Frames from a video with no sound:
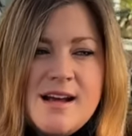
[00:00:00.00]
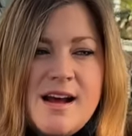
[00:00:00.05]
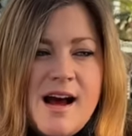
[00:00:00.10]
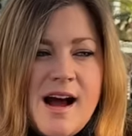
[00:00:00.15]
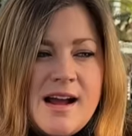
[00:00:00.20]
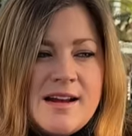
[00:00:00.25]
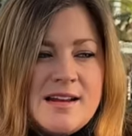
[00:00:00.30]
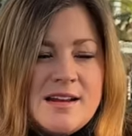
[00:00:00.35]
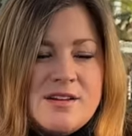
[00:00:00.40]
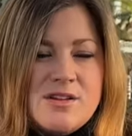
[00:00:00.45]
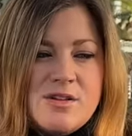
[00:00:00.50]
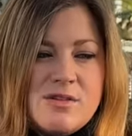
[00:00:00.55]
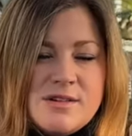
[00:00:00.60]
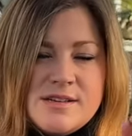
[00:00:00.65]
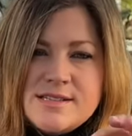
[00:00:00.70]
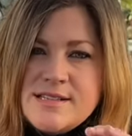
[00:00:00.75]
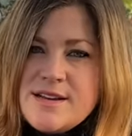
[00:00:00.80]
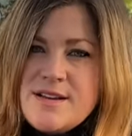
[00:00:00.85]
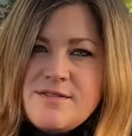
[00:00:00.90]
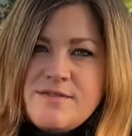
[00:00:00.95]
I didn't
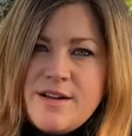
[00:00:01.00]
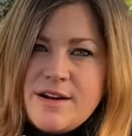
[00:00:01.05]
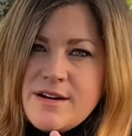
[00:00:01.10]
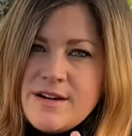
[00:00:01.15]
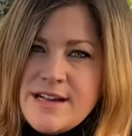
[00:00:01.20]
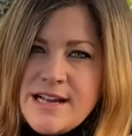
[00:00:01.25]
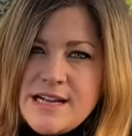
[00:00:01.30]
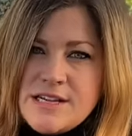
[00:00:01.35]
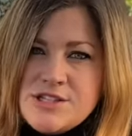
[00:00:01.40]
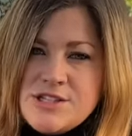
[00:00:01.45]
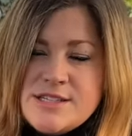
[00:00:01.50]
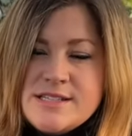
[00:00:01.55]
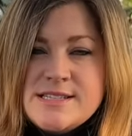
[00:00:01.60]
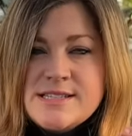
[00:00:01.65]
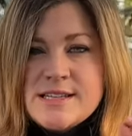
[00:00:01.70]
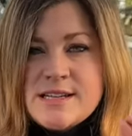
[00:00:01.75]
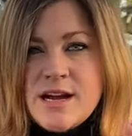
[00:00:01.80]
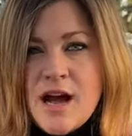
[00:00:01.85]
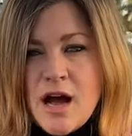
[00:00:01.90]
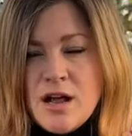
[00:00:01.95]
notice any variations.
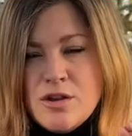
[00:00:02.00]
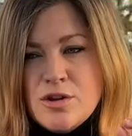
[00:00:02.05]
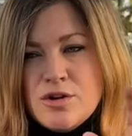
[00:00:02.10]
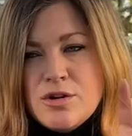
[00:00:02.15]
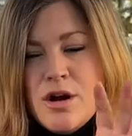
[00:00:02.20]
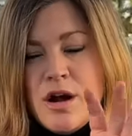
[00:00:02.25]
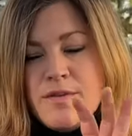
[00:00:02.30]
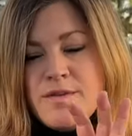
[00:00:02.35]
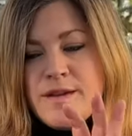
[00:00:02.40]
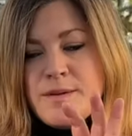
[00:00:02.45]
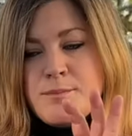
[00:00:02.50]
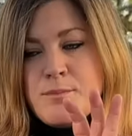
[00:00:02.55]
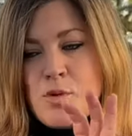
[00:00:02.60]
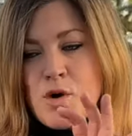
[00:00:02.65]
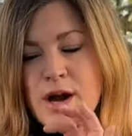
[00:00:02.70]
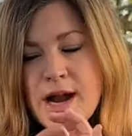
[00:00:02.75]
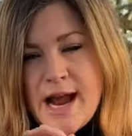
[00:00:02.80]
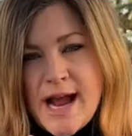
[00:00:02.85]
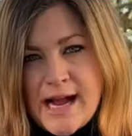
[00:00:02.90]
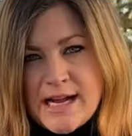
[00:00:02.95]
The color on the
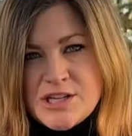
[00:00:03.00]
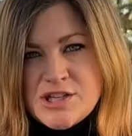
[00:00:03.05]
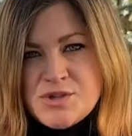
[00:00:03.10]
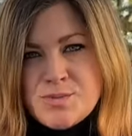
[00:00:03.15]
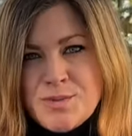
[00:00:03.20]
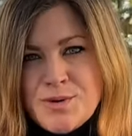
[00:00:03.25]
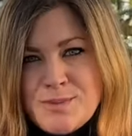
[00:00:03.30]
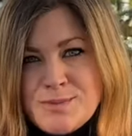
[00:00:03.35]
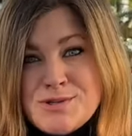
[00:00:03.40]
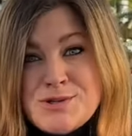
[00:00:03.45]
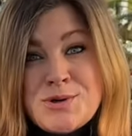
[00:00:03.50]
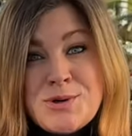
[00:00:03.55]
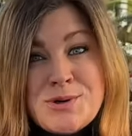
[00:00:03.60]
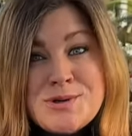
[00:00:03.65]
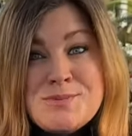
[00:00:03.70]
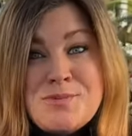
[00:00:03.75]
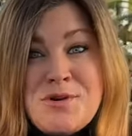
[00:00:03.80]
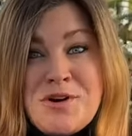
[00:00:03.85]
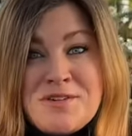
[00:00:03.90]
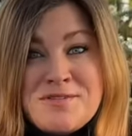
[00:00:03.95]
more aged blooms
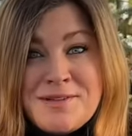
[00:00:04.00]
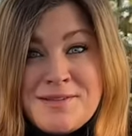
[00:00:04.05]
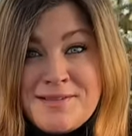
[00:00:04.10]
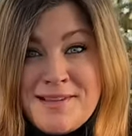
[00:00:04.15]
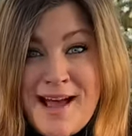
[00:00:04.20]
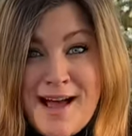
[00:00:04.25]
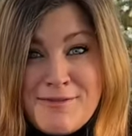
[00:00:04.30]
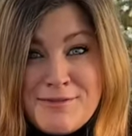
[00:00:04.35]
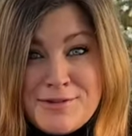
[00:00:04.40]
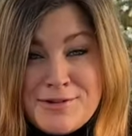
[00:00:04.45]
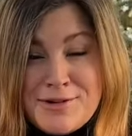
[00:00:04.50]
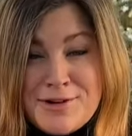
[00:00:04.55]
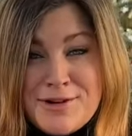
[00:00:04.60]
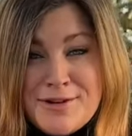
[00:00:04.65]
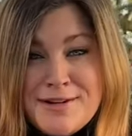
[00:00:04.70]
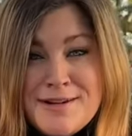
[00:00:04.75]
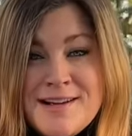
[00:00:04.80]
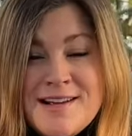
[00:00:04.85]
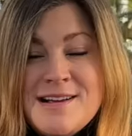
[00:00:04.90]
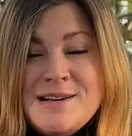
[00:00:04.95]
turned more of a
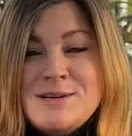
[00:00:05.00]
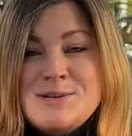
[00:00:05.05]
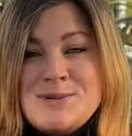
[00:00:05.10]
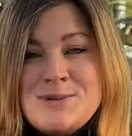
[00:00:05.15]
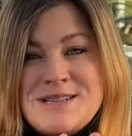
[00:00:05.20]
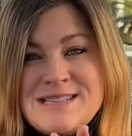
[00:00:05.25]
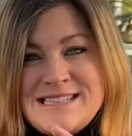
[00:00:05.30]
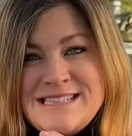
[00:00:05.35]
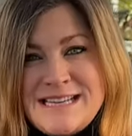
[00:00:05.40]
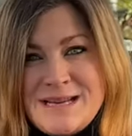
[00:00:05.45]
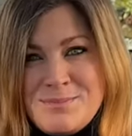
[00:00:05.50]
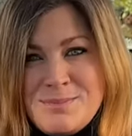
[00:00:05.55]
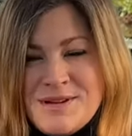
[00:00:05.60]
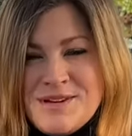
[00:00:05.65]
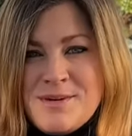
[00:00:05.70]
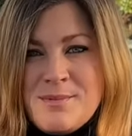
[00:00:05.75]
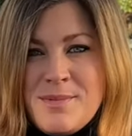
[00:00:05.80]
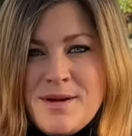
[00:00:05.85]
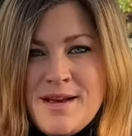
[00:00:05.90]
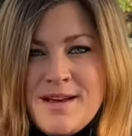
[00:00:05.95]
lavender, so it
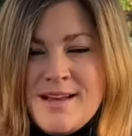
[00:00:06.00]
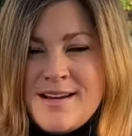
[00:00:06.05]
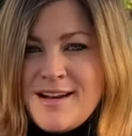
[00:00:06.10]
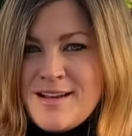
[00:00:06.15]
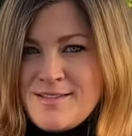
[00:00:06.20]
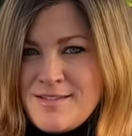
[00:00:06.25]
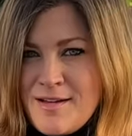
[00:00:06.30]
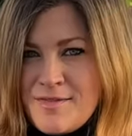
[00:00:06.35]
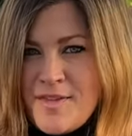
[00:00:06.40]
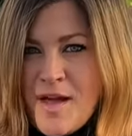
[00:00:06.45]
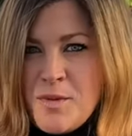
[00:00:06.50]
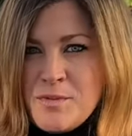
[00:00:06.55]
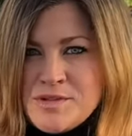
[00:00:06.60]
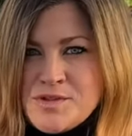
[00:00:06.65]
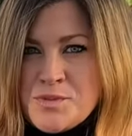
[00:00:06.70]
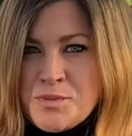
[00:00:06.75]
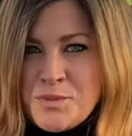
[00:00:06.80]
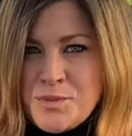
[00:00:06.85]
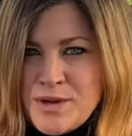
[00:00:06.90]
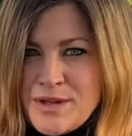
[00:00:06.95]
deepened a bit, and I thought that
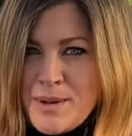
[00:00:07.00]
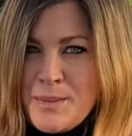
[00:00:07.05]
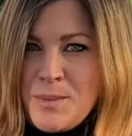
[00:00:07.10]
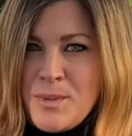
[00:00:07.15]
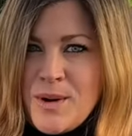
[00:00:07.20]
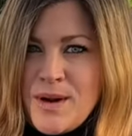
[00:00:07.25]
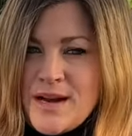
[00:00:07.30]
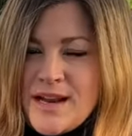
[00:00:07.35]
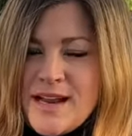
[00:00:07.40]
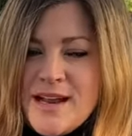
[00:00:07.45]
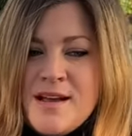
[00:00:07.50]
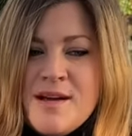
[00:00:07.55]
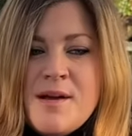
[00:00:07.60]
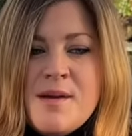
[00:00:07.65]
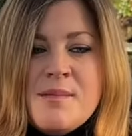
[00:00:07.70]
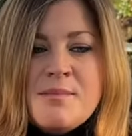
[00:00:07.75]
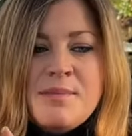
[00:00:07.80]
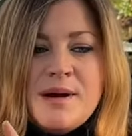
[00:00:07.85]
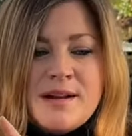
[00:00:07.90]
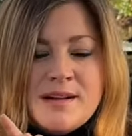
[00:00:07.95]
was really pretty.
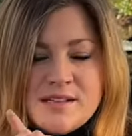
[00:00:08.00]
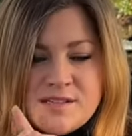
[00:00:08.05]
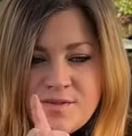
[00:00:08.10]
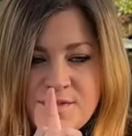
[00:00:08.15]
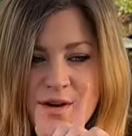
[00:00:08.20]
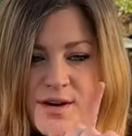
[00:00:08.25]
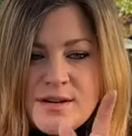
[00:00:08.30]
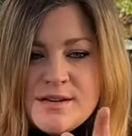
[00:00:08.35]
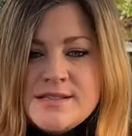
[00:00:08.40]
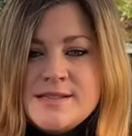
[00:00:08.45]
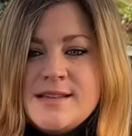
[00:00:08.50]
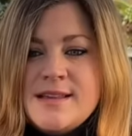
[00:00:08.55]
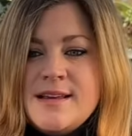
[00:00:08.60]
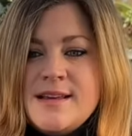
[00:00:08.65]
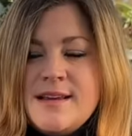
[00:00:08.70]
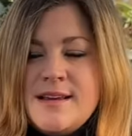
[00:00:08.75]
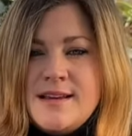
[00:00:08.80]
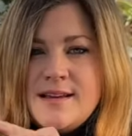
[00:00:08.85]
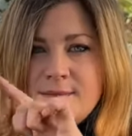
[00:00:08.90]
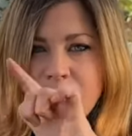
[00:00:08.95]
But as far as
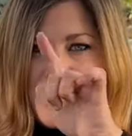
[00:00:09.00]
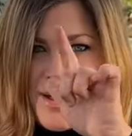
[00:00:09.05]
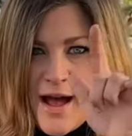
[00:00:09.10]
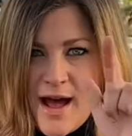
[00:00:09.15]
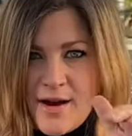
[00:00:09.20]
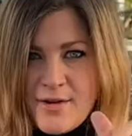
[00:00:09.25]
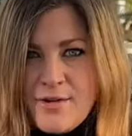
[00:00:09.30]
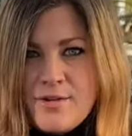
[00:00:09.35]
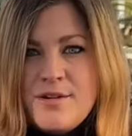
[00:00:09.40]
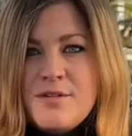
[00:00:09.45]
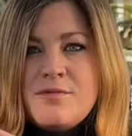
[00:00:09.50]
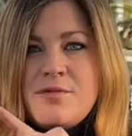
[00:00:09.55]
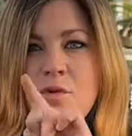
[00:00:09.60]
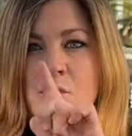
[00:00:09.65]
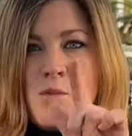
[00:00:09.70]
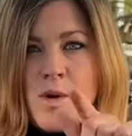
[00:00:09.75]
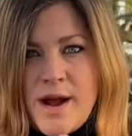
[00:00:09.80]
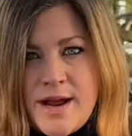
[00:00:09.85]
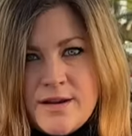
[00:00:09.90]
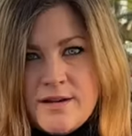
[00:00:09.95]
the pattern of the
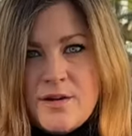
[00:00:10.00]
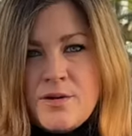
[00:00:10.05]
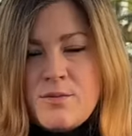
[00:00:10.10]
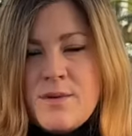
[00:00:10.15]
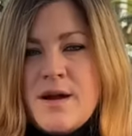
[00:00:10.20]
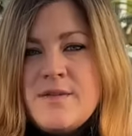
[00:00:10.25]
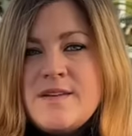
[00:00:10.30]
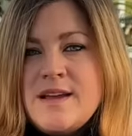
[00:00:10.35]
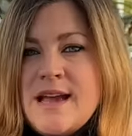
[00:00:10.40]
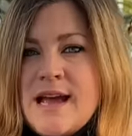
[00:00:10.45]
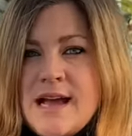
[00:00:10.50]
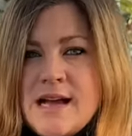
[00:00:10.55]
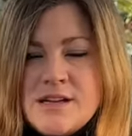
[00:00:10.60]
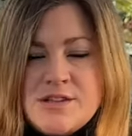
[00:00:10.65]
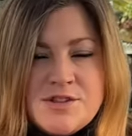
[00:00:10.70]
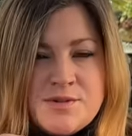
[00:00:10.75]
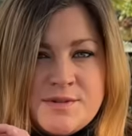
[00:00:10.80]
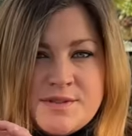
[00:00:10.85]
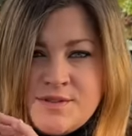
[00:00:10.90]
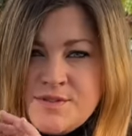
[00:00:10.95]
white around the edge,
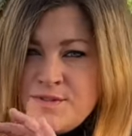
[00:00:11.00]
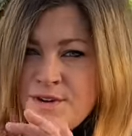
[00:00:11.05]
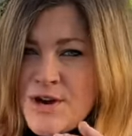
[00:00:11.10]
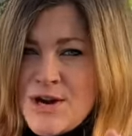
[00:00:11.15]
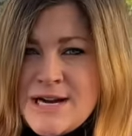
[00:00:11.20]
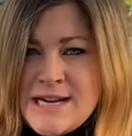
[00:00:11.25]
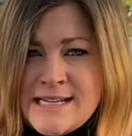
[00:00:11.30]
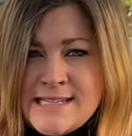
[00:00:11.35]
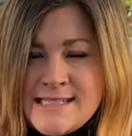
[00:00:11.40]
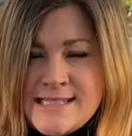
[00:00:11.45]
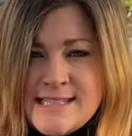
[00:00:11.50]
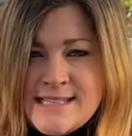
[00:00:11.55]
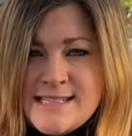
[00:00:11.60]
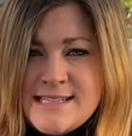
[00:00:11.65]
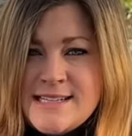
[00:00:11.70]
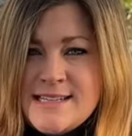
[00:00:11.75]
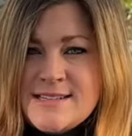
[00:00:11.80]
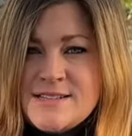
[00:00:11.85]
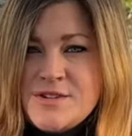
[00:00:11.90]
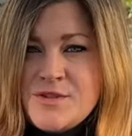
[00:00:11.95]
it was very
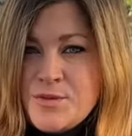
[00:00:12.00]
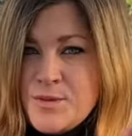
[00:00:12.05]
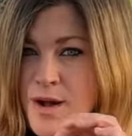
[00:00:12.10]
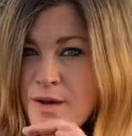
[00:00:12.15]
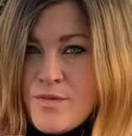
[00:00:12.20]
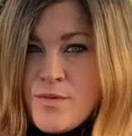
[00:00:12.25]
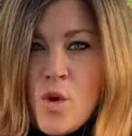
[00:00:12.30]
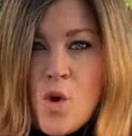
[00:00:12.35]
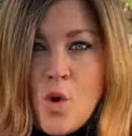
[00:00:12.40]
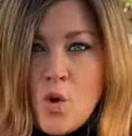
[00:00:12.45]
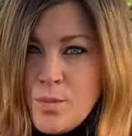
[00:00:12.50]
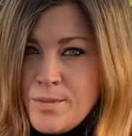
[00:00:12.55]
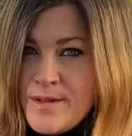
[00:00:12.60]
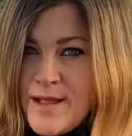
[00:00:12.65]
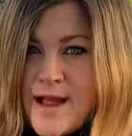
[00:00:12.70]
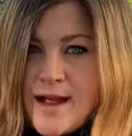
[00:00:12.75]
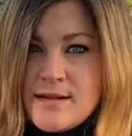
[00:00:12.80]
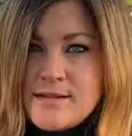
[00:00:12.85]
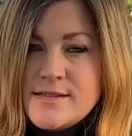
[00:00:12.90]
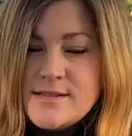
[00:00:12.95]
consistent throughout the whole
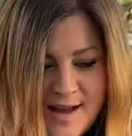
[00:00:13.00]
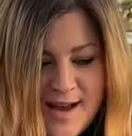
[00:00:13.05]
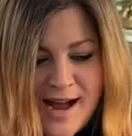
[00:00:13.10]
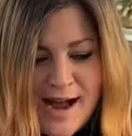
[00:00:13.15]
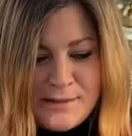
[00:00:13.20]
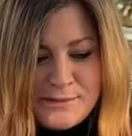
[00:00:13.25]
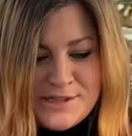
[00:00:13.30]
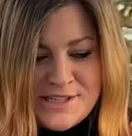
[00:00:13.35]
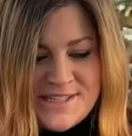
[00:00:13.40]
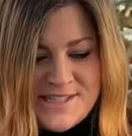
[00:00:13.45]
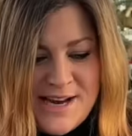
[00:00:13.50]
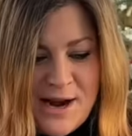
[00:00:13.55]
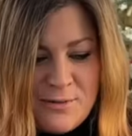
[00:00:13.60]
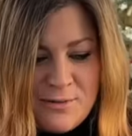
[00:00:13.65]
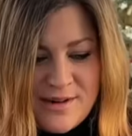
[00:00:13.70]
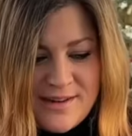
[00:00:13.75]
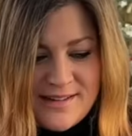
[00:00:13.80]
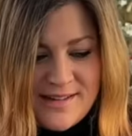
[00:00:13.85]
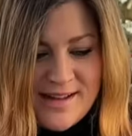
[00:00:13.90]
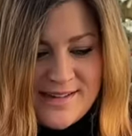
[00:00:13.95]
plant. I'm just now
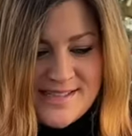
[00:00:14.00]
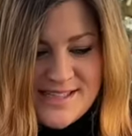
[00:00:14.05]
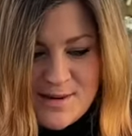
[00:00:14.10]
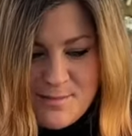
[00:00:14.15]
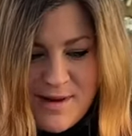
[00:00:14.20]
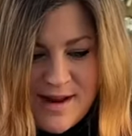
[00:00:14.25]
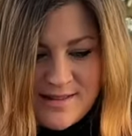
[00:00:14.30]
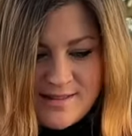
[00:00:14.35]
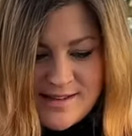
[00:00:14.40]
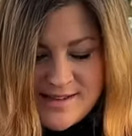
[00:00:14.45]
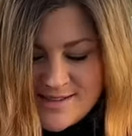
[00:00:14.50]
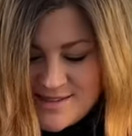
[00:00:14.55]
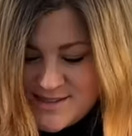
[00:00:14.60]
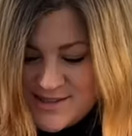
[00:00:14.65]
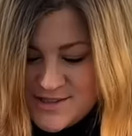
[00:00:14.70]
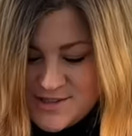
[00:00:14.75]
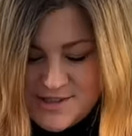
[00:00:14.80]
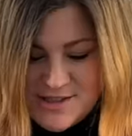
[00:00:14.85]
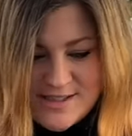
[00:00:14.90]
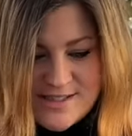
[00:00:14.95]
realizing my list
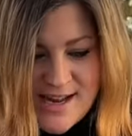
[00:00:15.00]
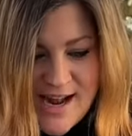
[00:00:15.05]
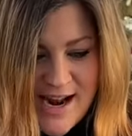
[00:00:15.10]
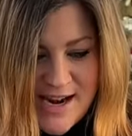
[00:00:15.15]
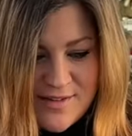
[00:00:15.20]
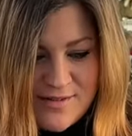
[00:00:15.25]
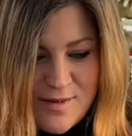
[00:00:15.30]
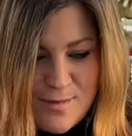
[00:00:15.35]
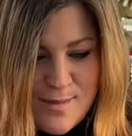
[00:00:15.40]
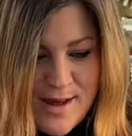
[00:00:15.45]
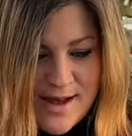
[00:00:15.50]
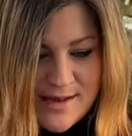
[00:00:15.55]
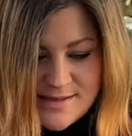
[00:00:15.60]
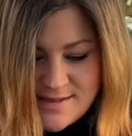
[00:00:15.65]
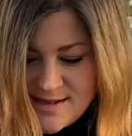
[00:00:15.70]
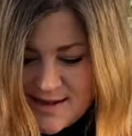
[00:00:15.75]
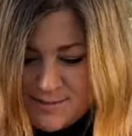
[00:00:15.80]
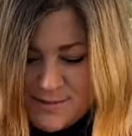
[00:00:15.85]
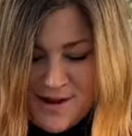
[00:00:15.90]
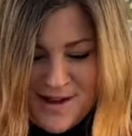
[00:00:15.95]
is just kind of a mess.